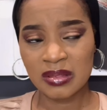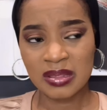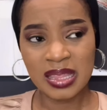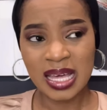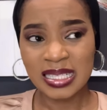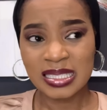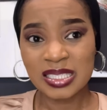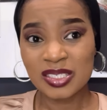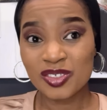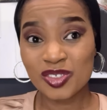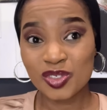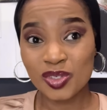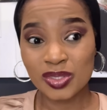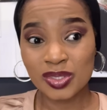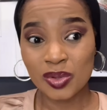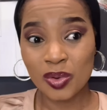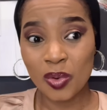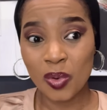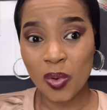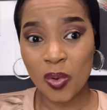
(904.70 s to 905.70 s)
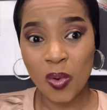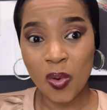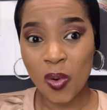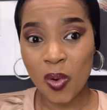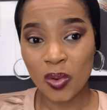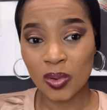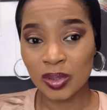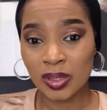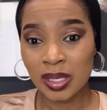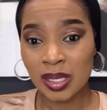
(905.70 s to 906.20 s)
That is just
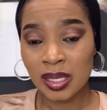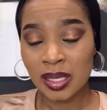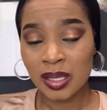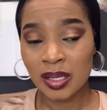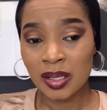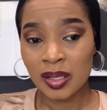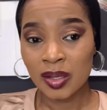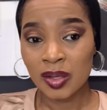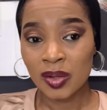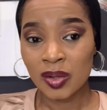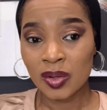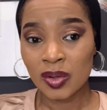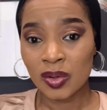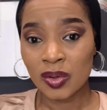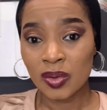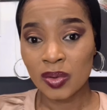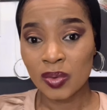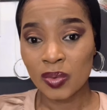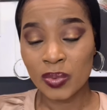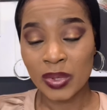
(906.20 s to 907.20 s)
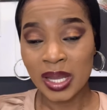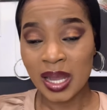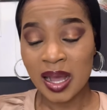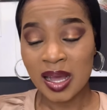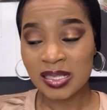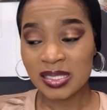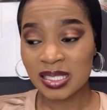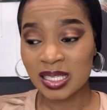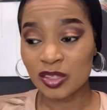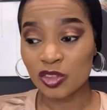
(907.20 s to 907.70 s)
all we're
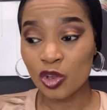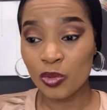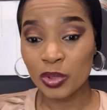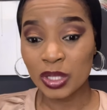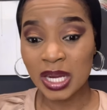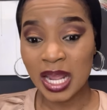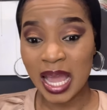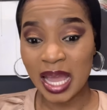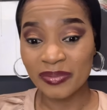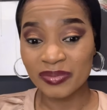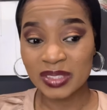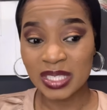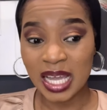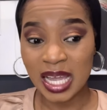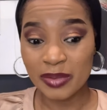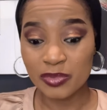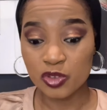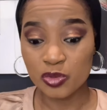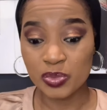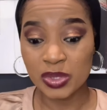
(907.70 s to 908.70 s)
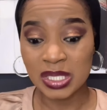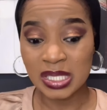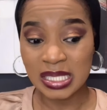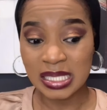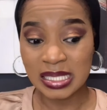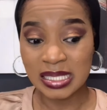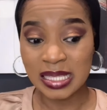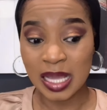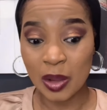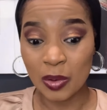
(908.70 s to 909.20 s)
asking. Nobody have time to be
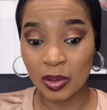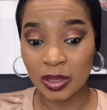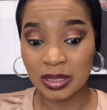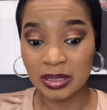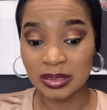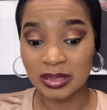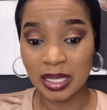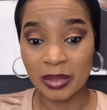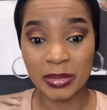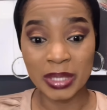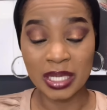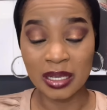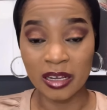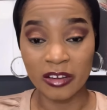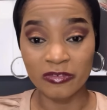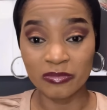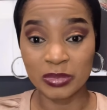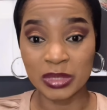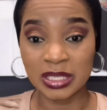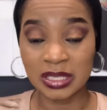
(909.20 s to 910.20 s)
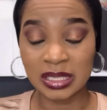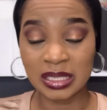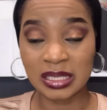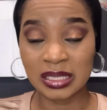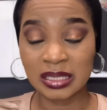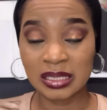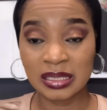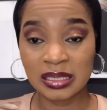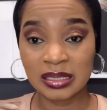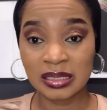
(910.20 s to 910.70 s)
sitting down condemning government.
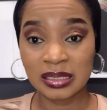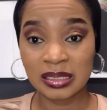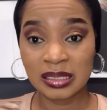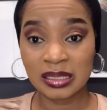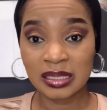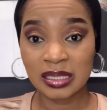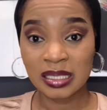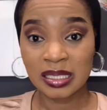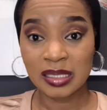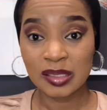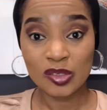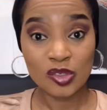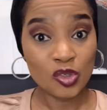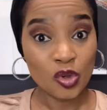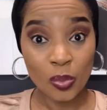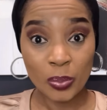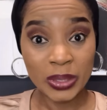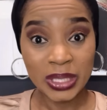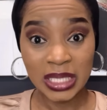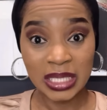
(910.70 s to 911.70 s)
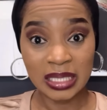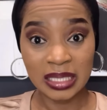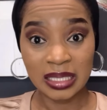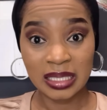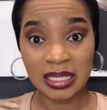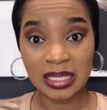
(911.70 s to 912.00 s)
Nobody.